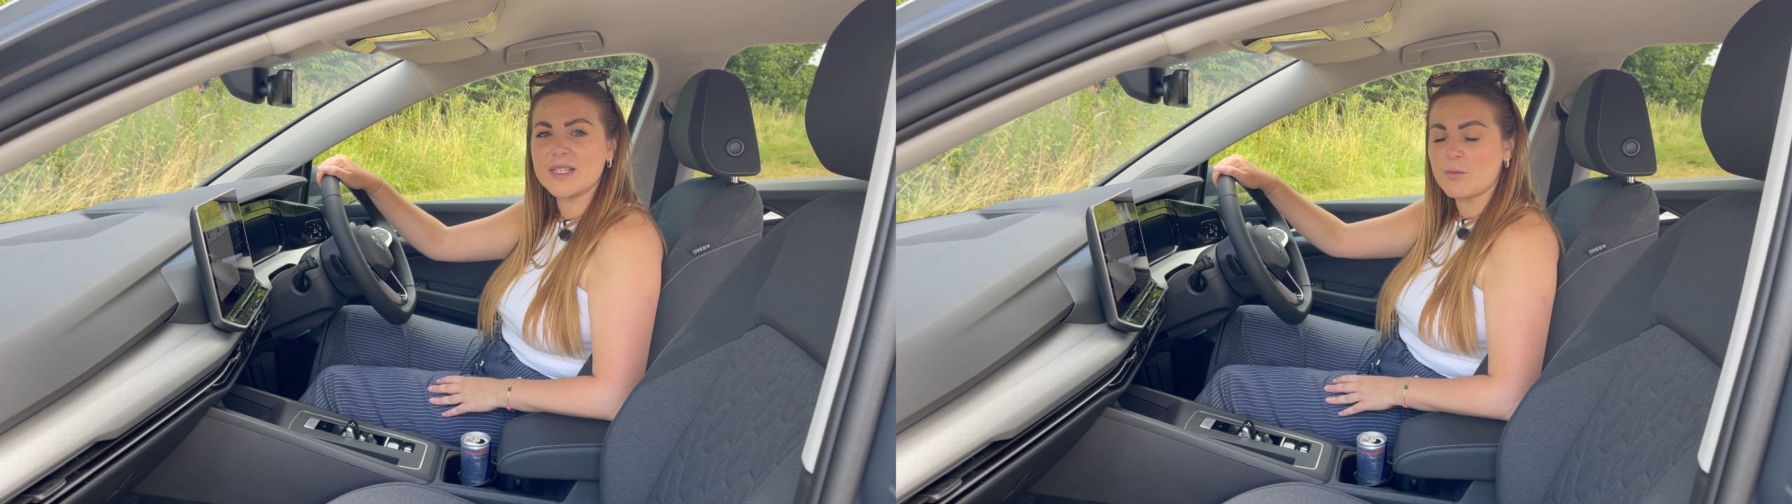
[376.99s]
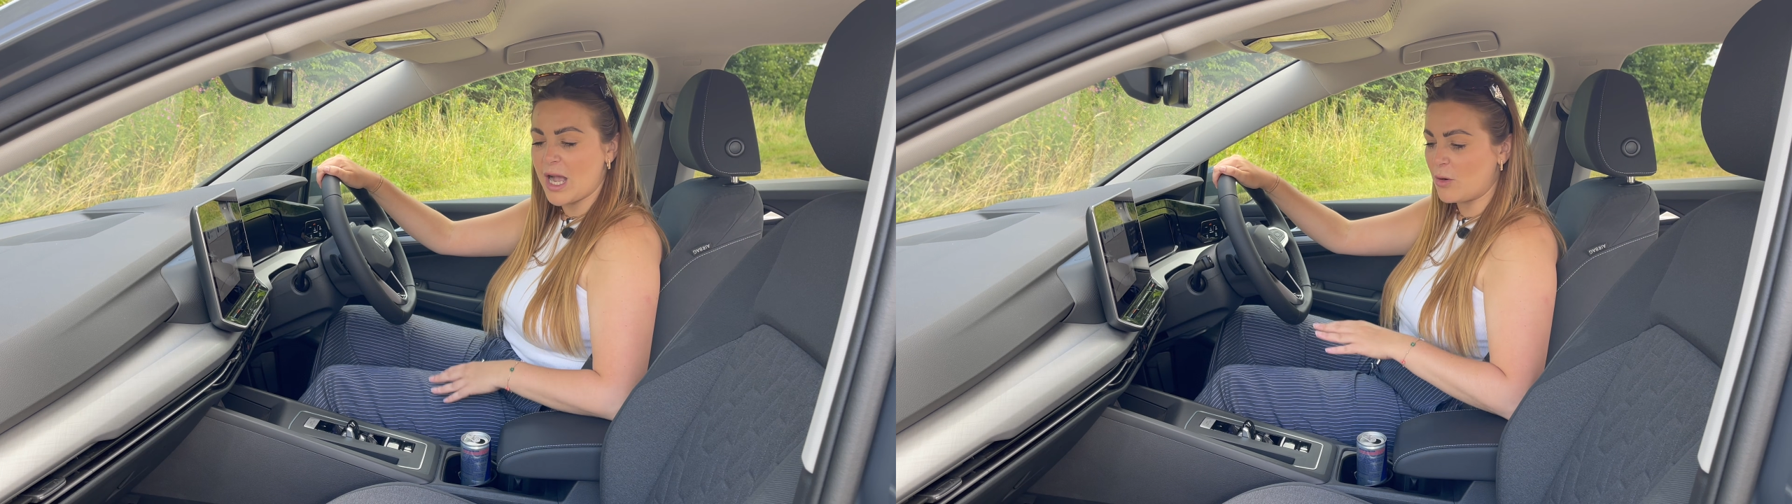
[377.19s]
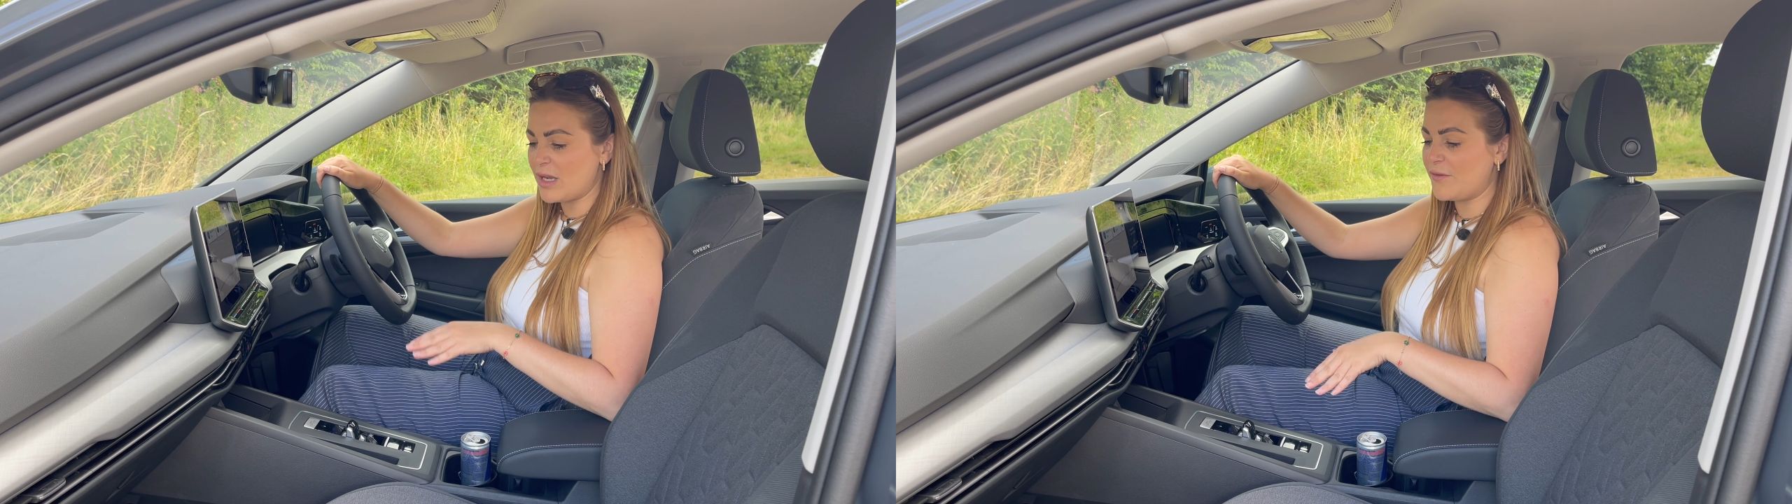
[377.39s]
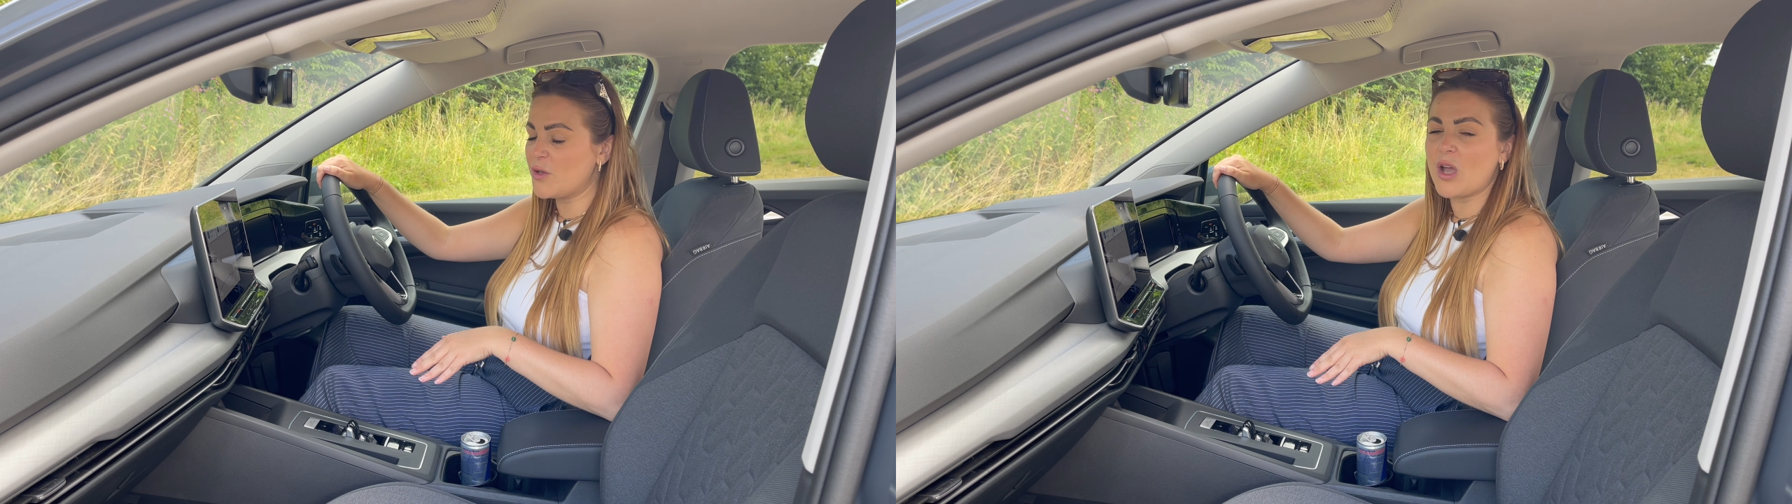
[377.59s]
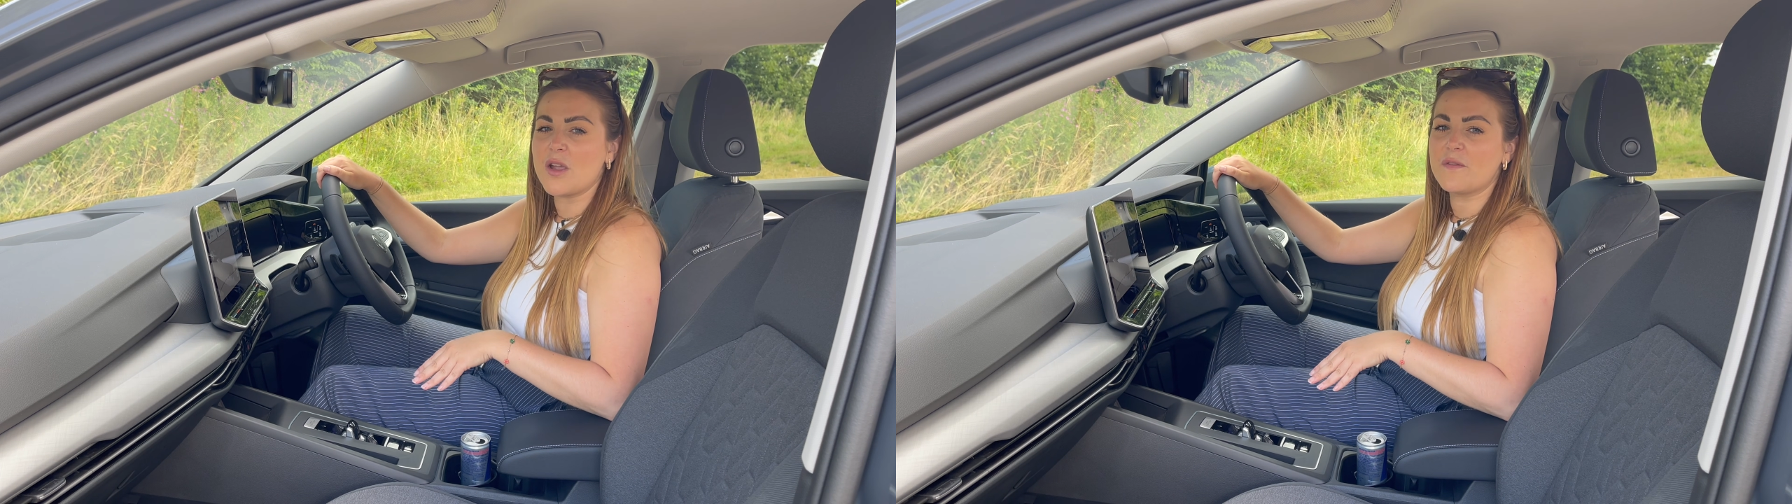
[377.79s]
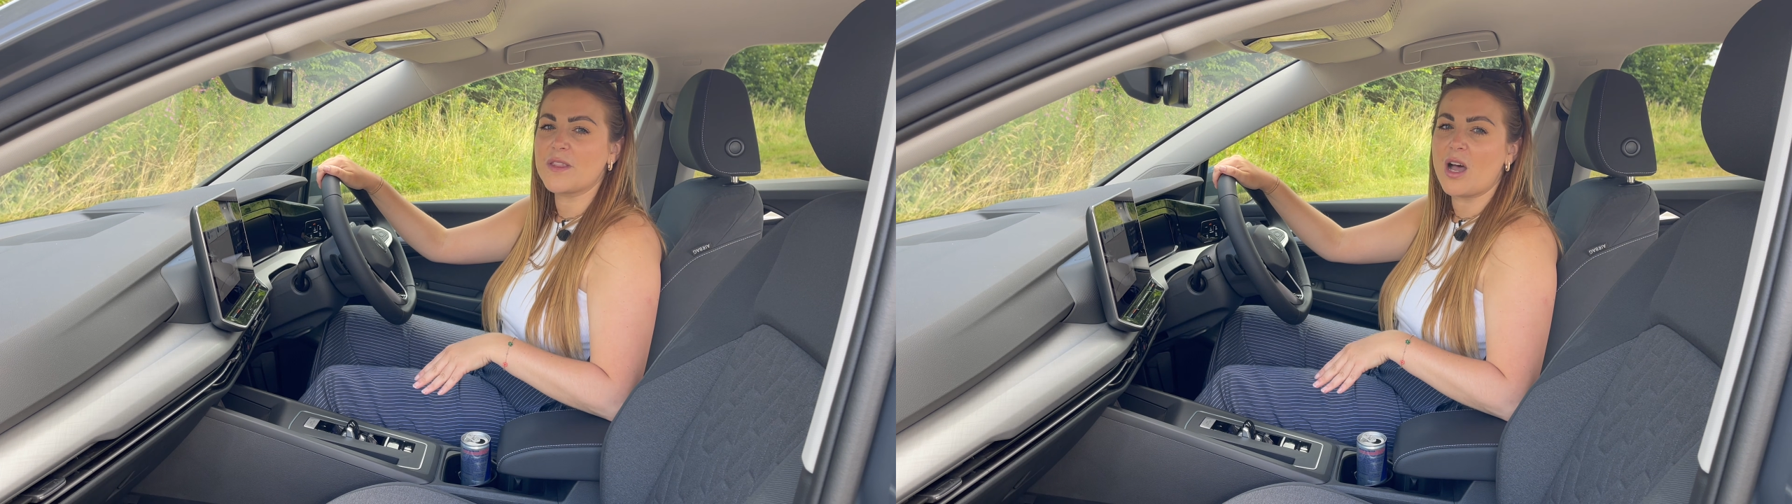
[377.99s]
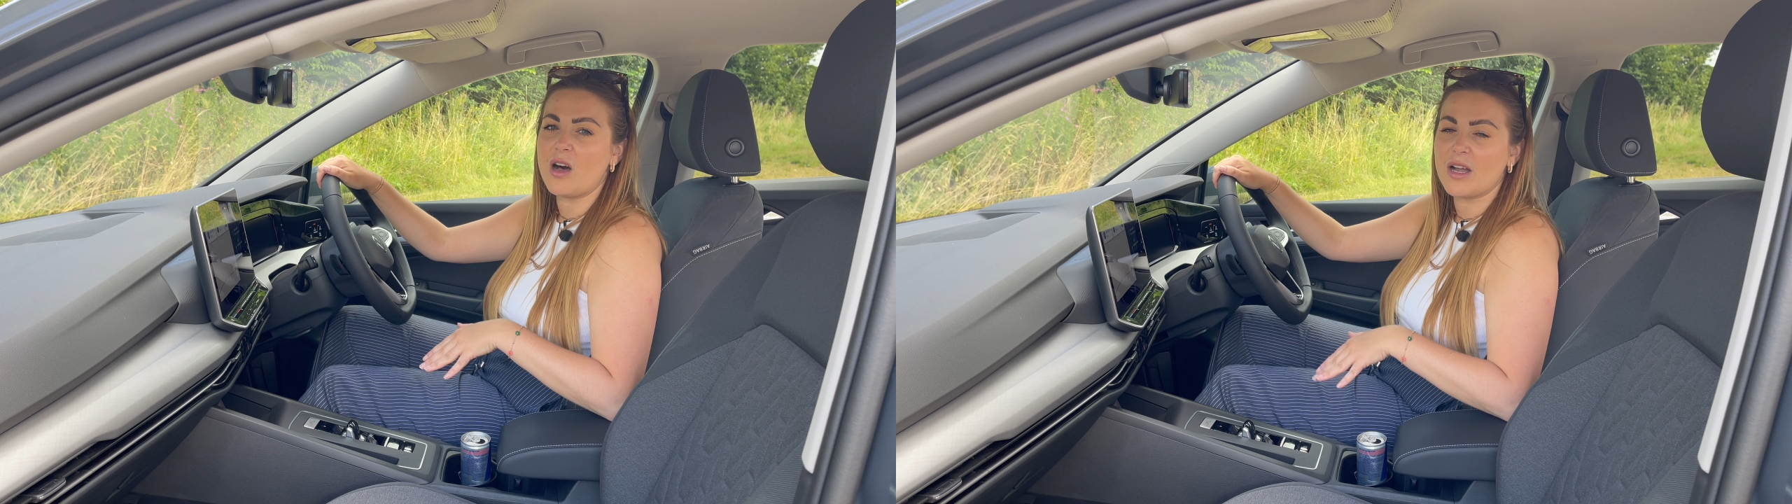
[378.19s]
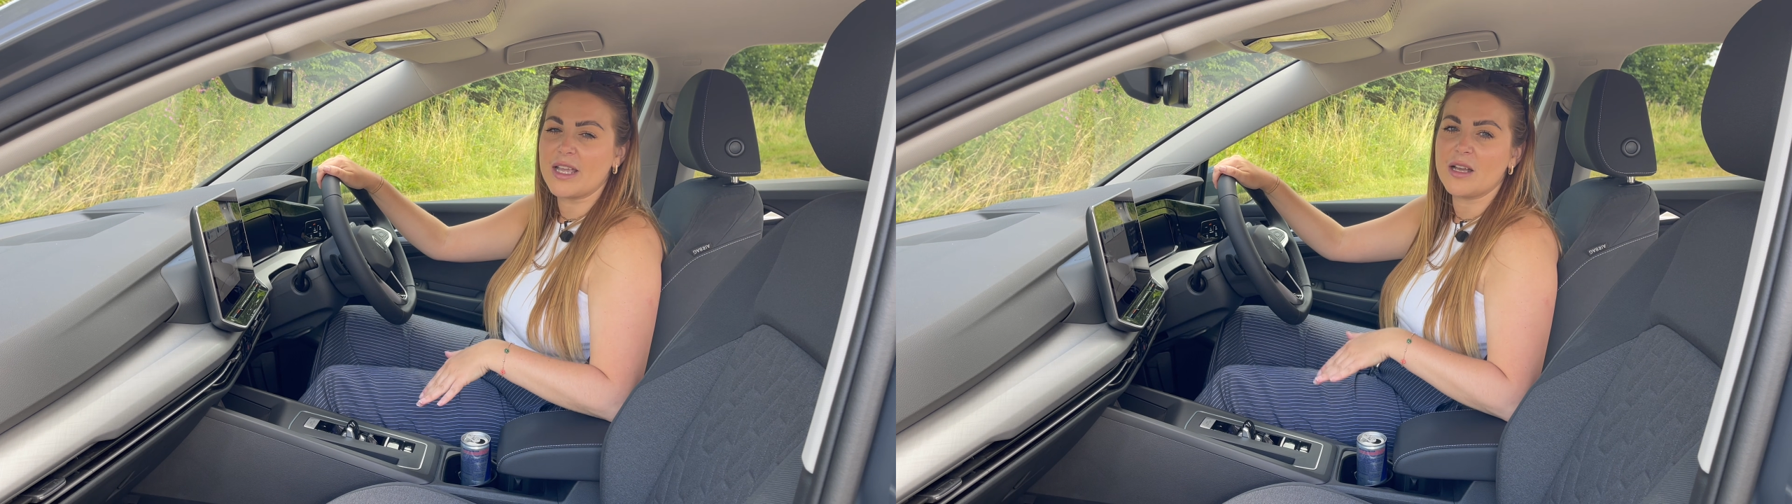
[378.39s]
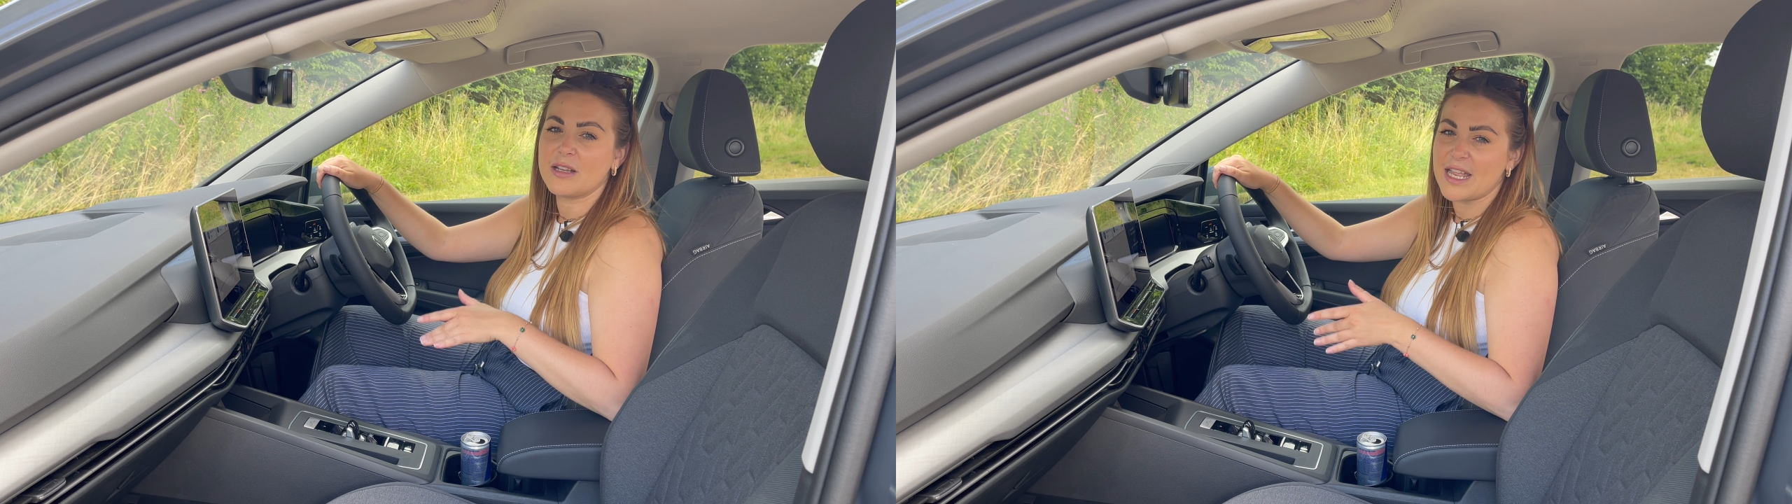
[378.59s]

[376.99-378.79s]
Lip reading: as well if you go for the higher